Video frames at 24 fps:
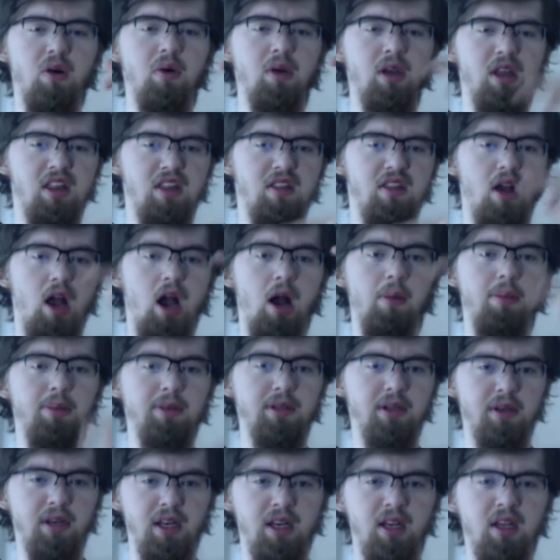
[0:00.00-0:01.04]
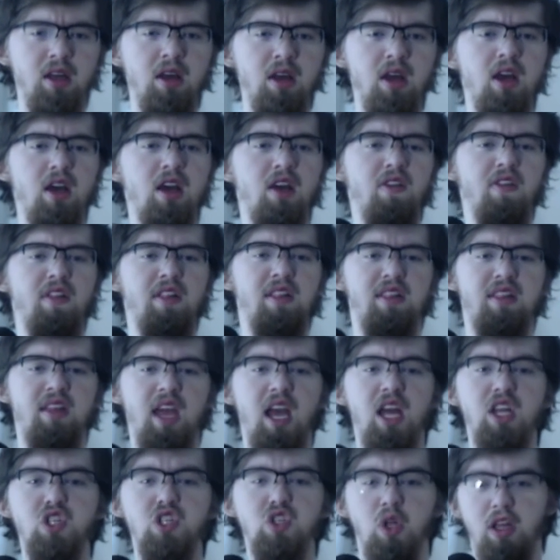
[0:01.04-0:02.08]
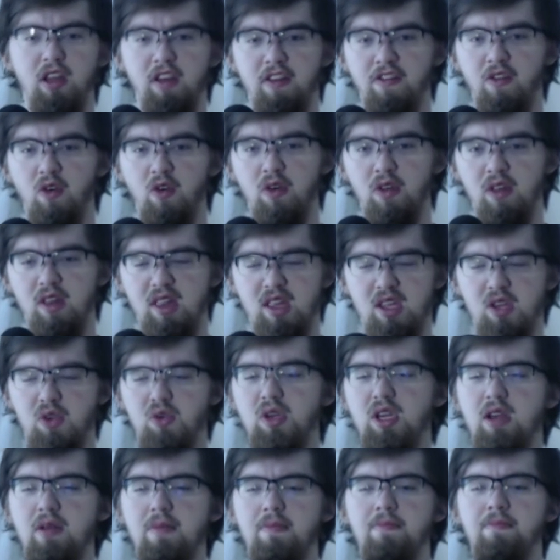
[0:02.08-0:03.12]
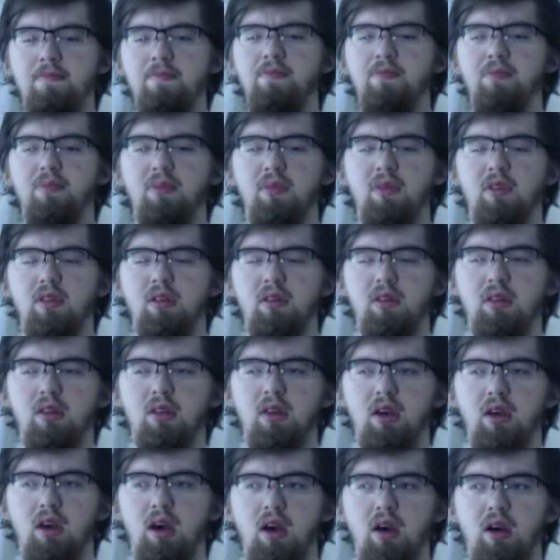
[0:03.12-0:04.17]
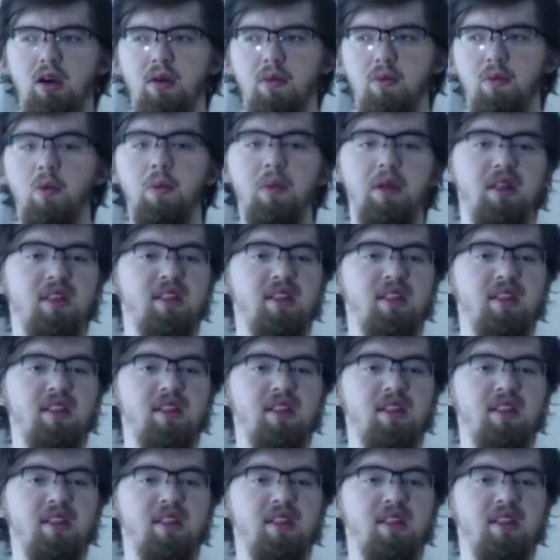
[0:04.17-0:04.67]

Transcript: gets uploaded. The scheduling for the stream will be